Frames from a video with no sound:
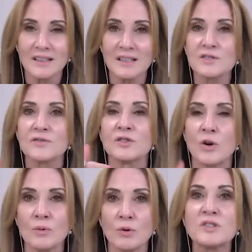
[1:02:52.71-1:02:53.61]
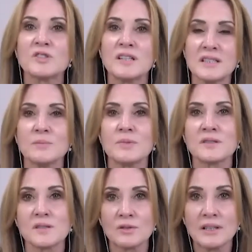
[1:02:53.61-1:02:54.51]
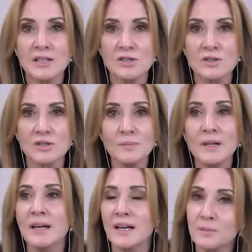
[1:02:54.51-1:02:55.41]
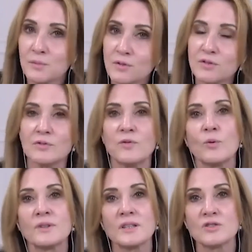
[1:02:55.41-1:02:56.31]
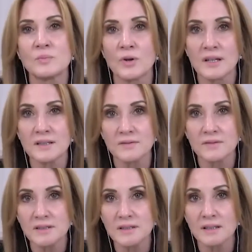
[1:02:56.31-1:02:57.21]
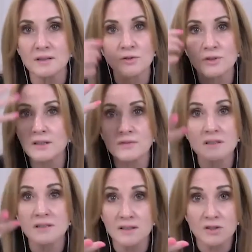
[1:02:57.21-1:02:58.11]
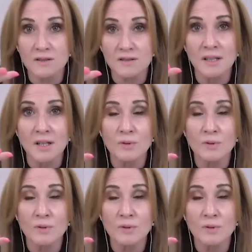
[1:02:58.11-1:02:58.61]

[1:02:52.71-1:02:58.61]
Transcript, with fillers: is phenomenal, which then deepens the relationship and moves you forward into productivity and creative intelligence,